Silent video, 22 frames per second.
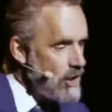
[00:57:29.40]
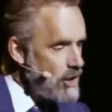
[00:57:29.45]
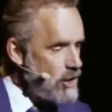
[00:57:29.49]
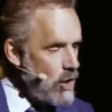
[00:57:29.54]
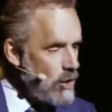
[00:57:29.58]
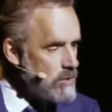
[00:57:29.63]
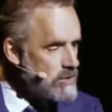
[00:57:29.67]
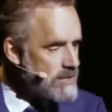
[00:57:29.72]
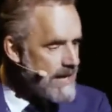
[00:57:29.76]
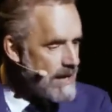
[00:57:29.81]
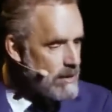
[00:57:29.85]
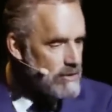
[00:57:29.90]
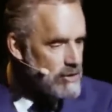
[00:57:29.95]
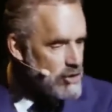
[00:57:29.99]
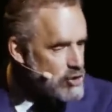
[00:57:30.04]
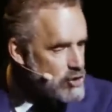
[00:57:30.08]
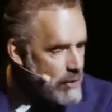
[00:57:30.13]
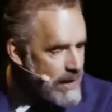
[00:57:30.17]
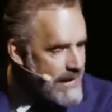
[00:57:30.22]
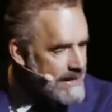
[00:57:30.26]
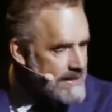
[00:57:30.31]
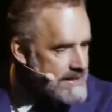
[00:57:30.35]
goes out and
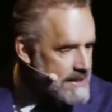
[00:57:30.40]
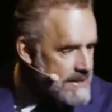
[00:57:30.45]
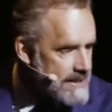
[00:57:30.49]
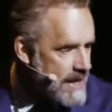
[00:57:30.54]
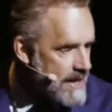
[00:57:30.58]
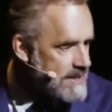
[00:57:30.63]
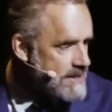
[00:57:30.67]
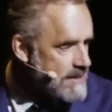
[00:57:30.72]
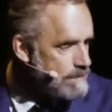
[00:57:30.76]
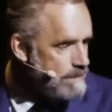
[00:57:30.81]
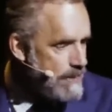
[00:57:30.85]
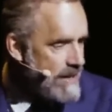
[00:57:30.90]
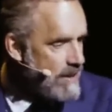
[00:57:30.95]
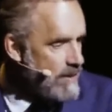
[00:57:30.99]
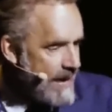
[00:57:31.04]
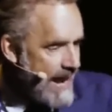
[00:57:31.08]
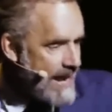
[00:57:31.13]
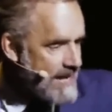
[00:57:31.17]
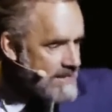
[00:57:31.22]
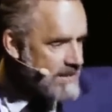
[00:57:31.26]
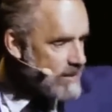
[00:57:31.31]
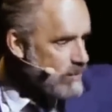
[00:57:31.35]
drinks a dozen beer and
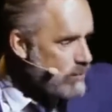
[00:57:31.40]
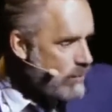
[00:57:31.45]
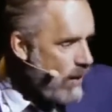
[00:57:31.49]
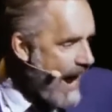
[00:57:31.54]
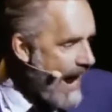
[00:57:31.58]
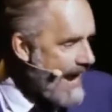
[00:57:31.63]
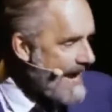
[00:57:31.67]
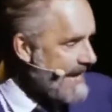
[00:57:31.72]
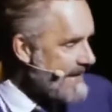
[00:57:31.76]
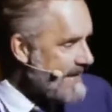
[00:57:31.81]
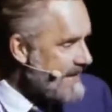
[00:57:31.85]
has a riot